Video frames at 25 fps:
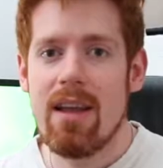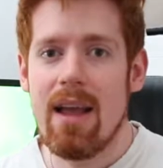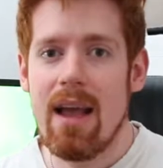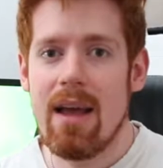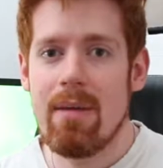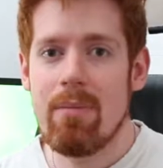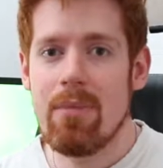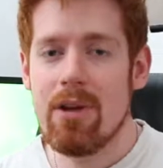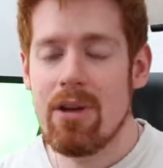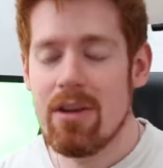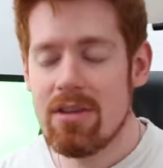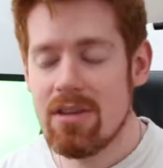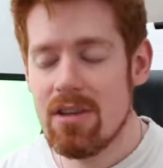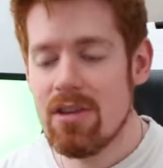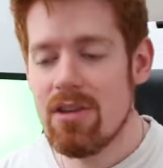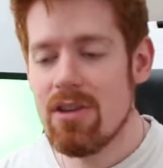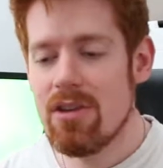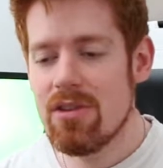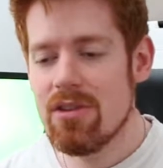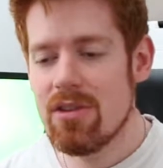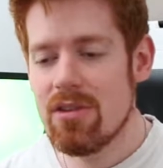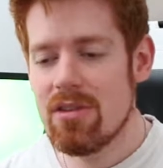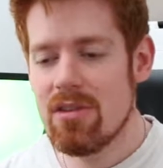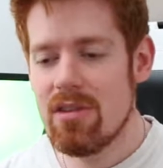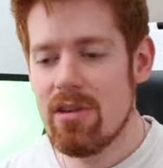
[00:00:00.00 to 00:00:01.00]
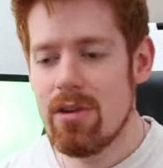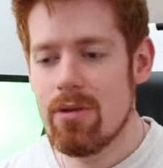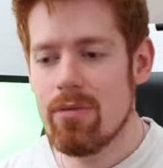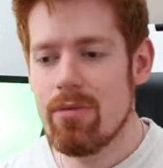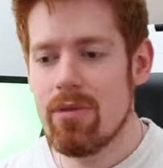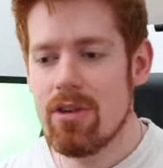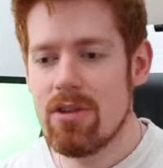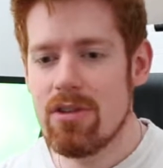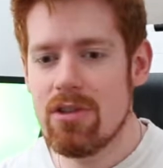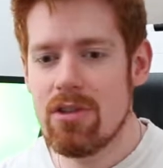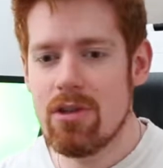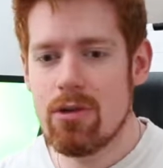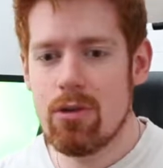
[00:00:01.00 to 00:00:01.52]
and because it uses the
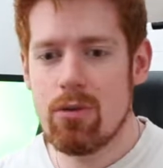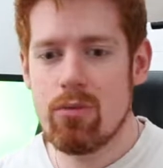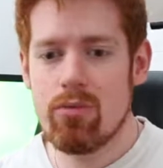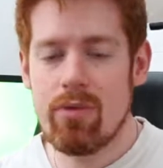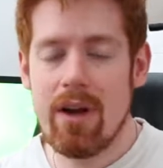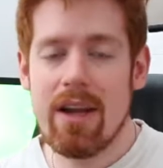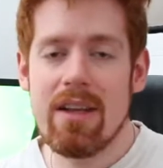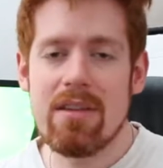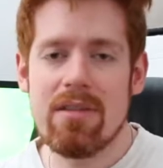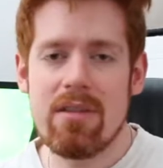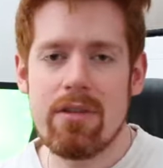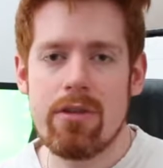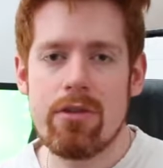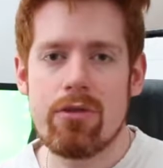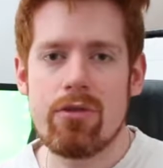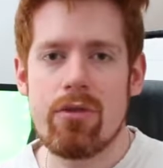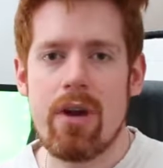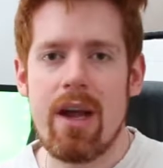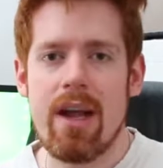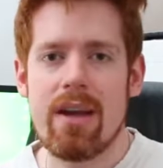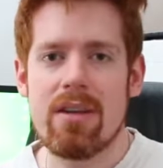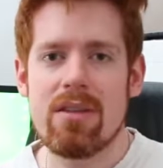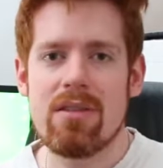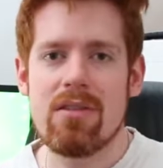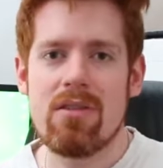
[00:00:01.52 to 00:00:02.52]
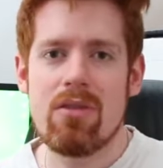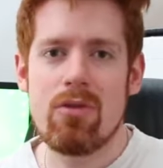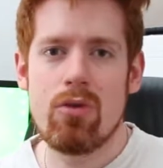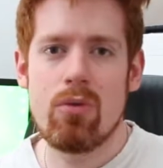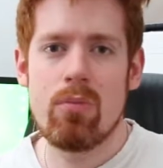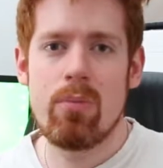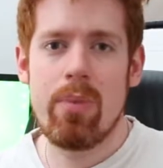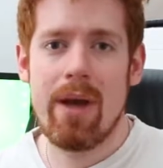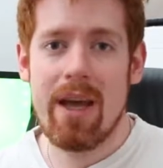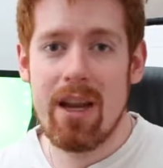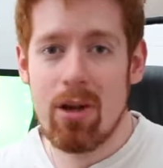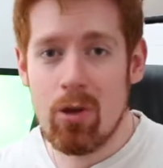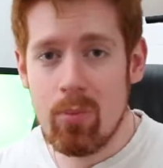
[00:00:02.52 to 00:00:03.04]
original racing tracks to
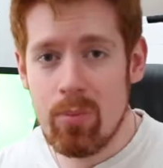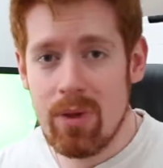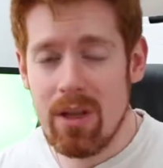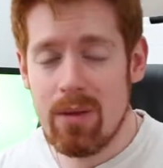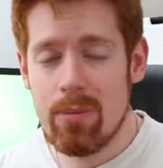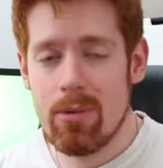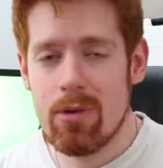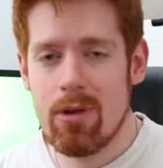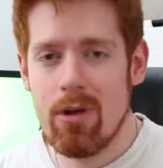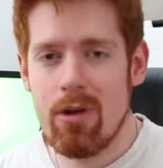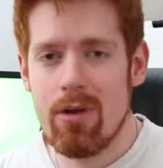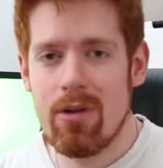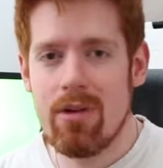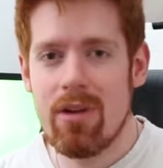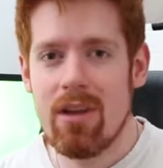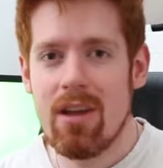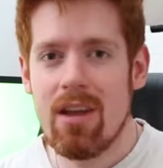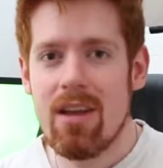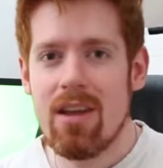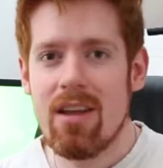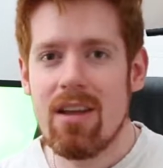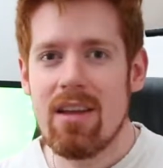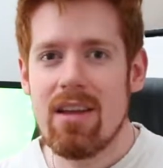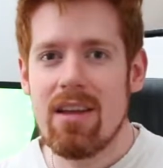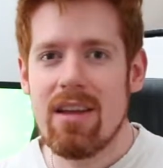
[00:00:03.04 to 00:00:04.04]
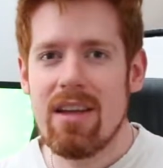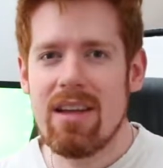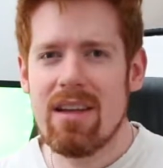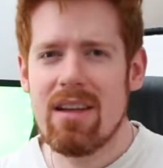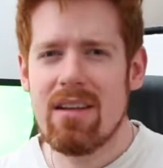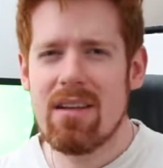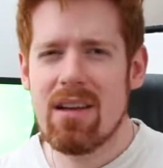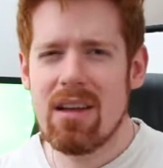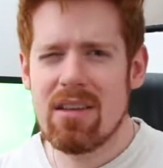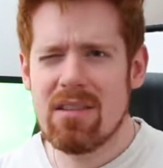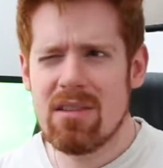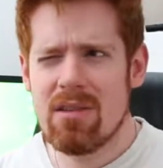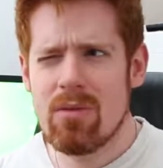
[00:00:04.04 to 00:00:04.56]
battle people on,
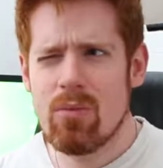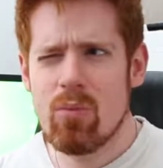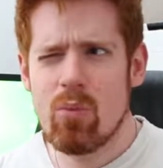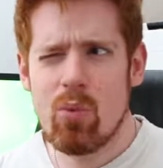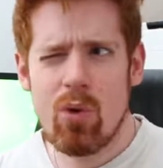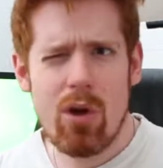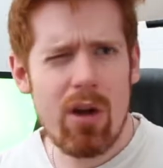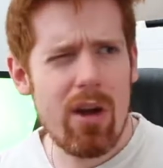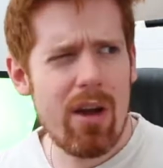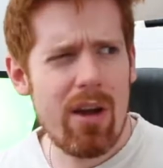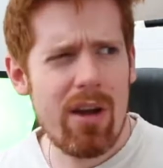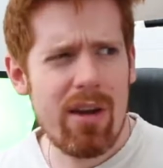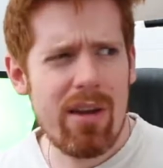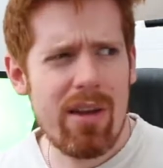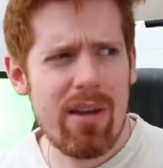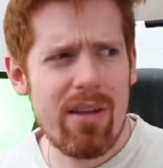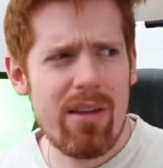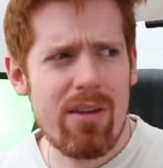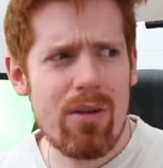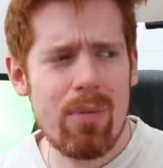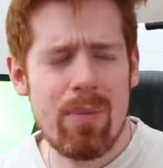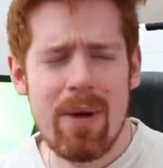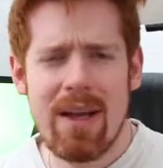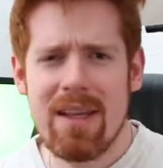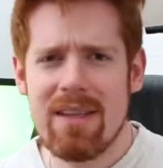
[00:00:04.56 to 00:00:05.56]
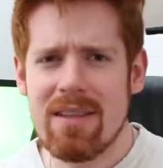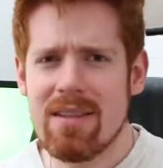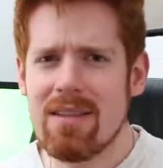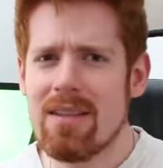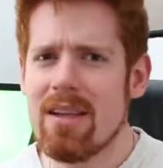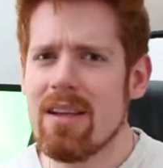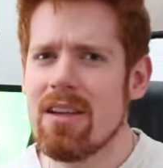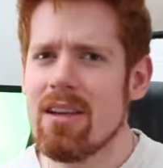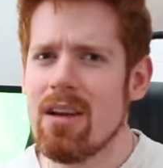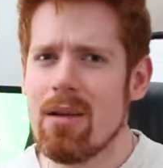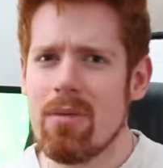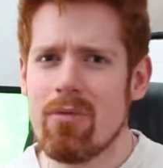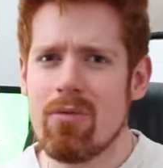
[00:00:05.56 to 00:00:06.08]
it doesn't work. You
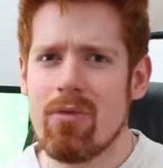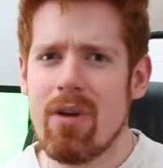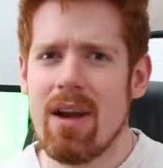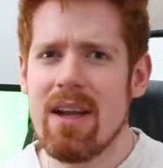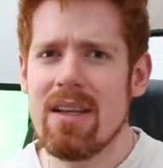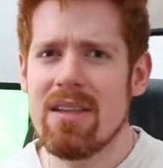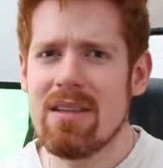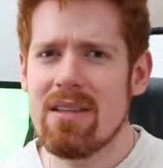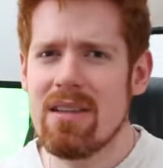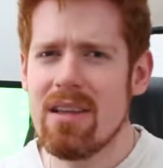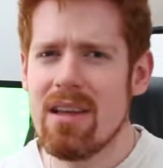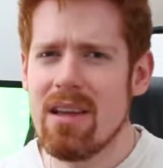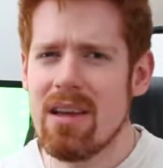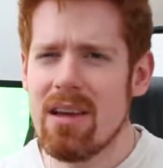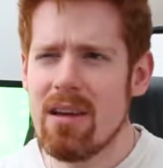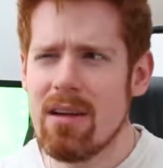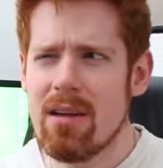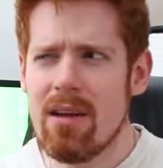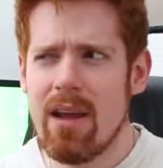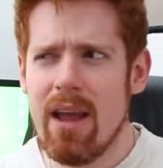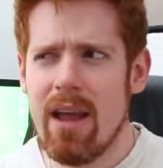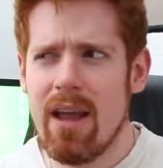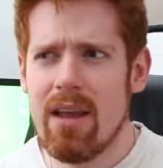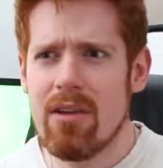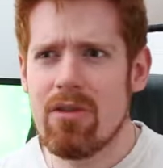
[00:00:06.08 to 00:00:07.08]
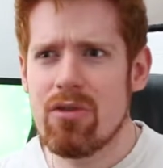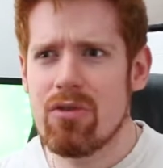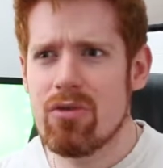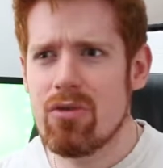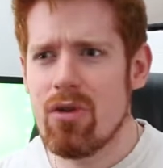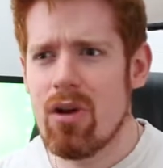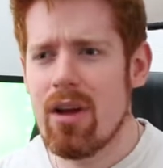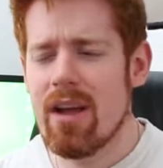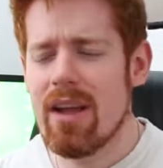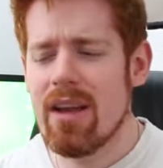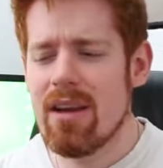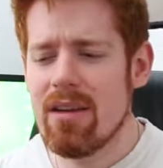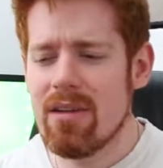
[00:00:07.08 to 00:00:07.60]
basically end up racing and
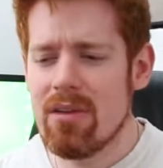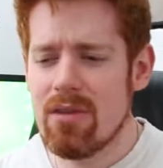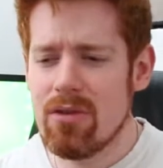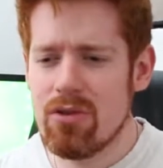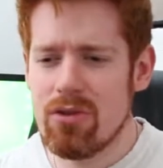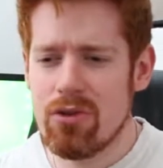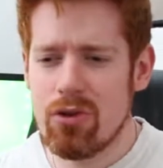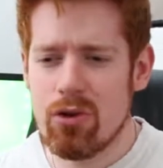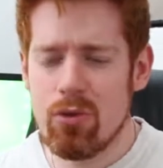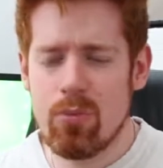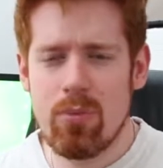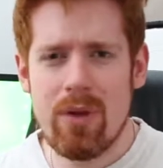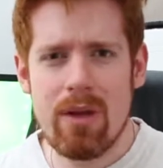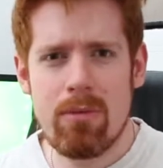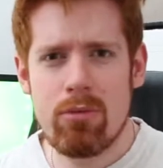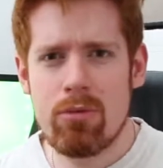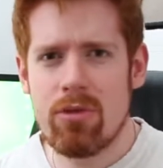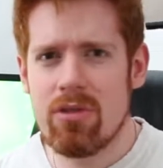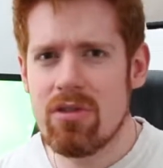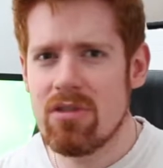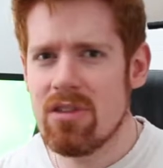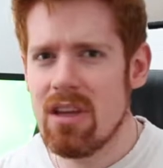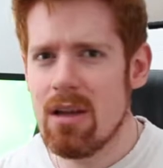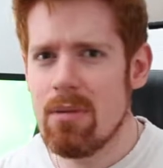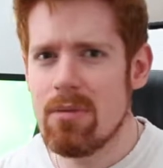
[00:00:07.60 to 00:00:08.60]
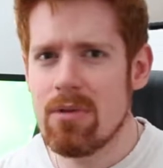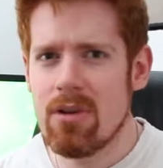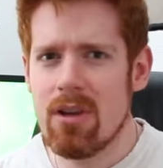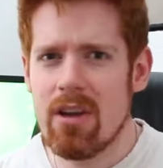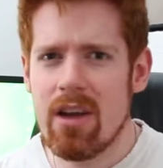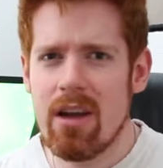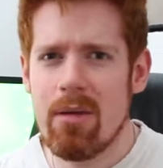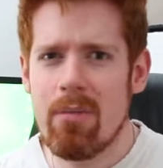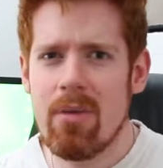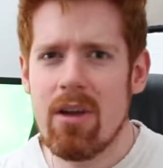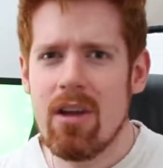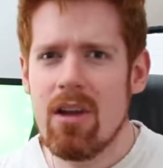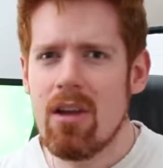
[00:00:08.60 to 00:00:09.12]
trying to shoot people at the same
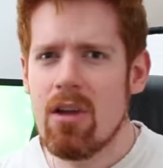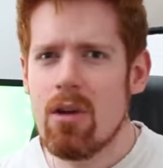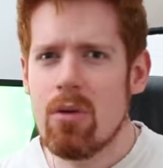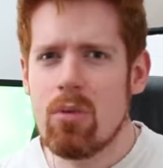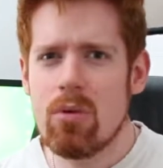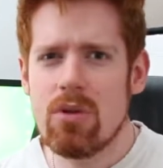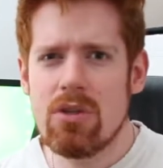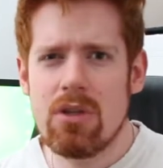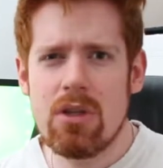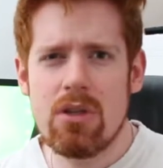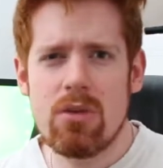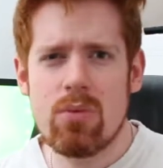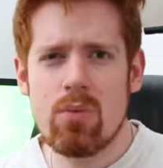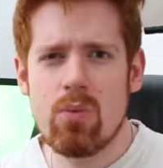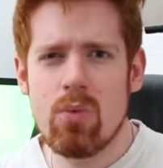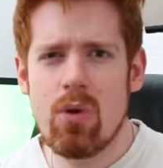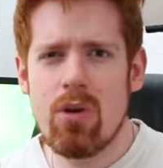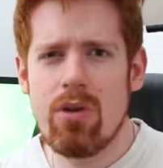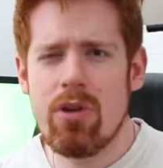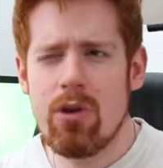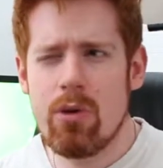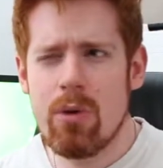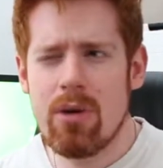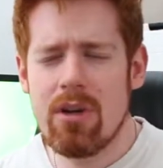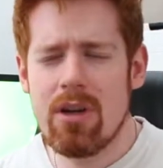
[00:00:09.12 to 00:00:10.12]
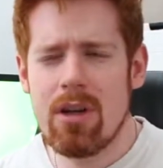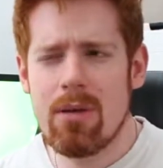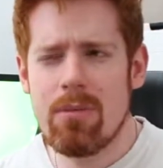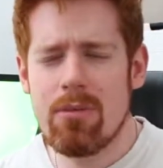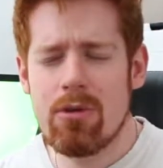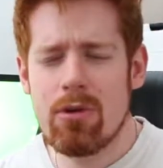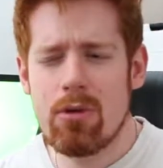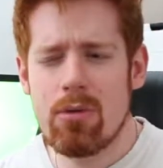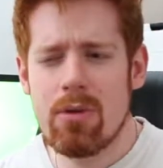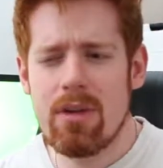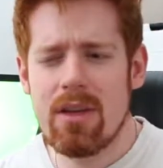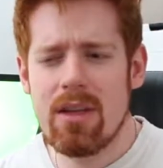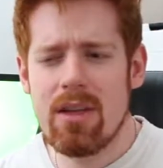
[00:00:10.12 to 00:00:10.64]
time, which is what you end up
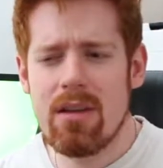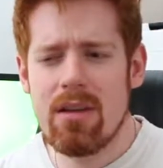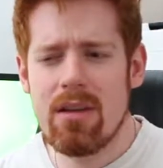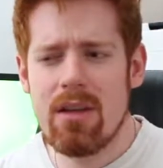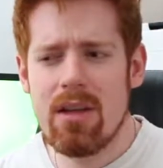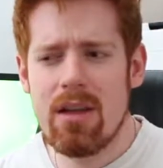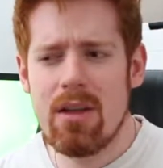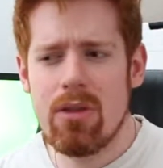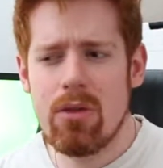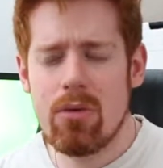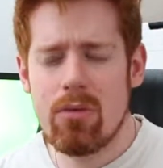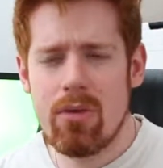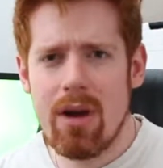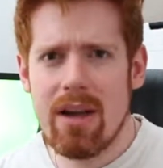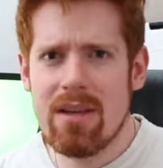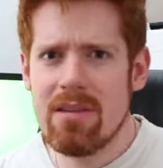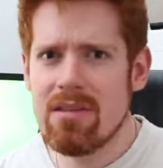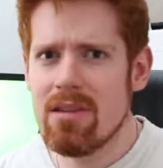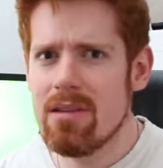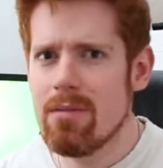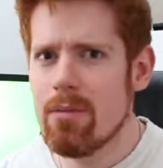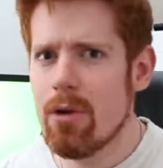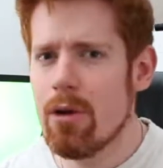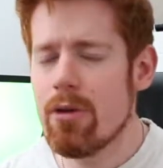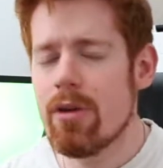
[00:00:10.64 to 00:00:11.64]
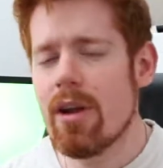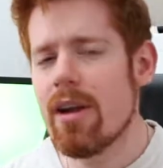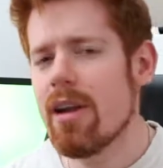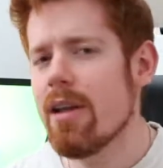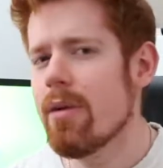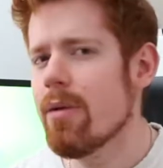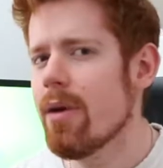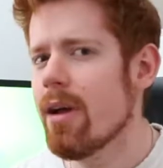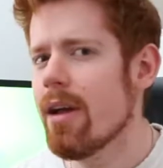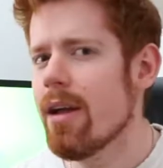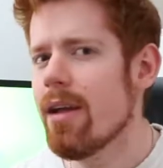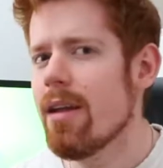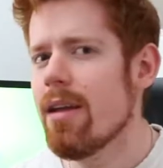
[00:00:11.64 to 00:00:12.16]
doing in the racing mode
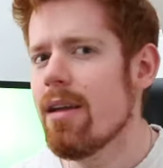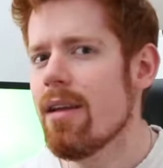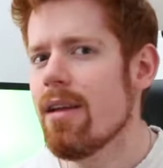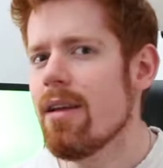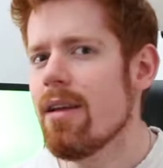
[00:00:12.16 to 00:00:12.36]
anyway.